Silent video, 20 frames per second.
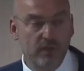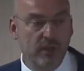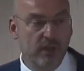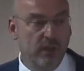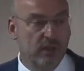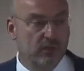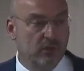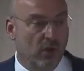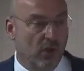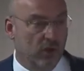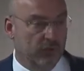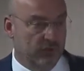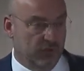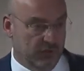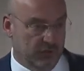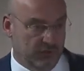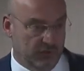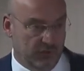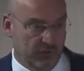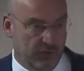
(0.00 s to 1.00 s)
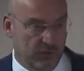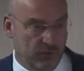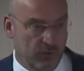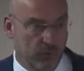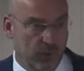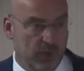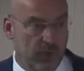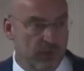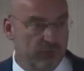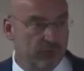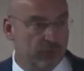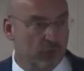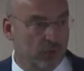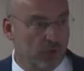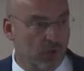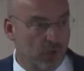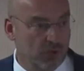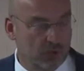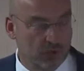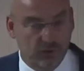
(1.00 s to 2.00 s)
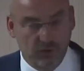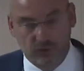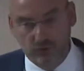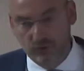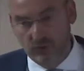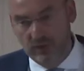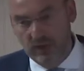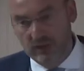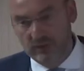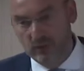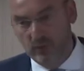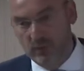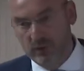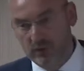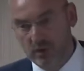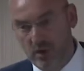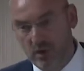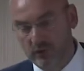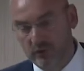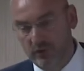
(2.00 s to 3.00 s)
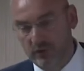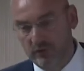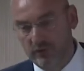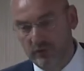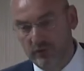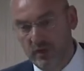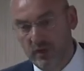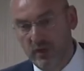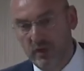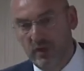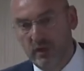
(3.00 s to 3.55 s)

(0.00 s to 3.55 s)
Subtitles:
need others. We live together with others.